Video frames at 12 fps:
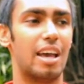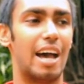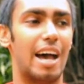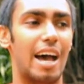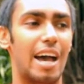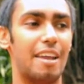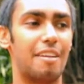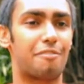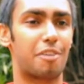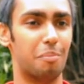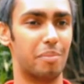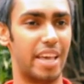And
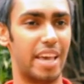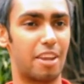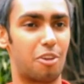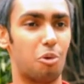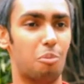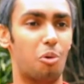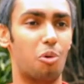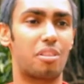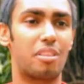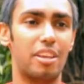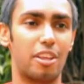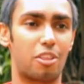from there to a more
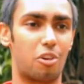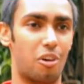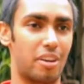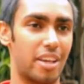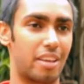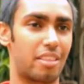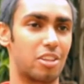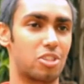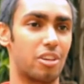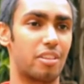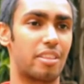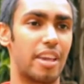serious context,
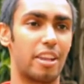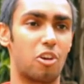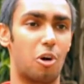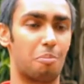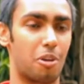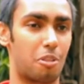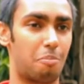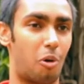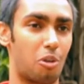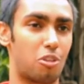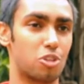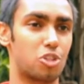such as getting corporate
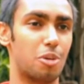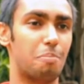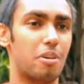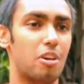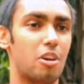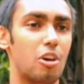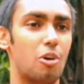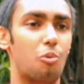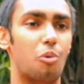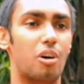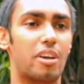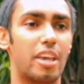sponsorship,
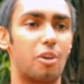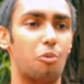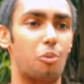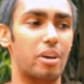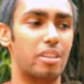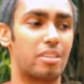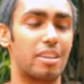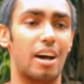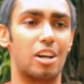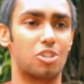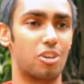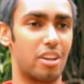working with
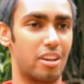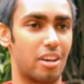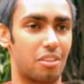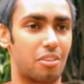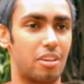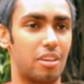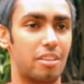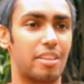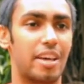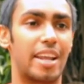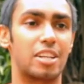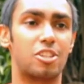larger industries
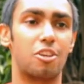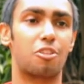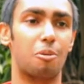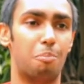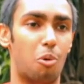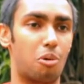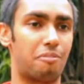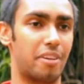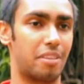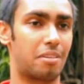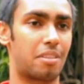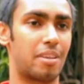that actually support
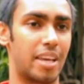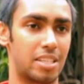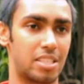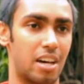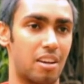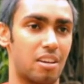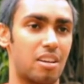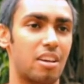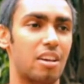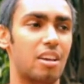fests like Saarang.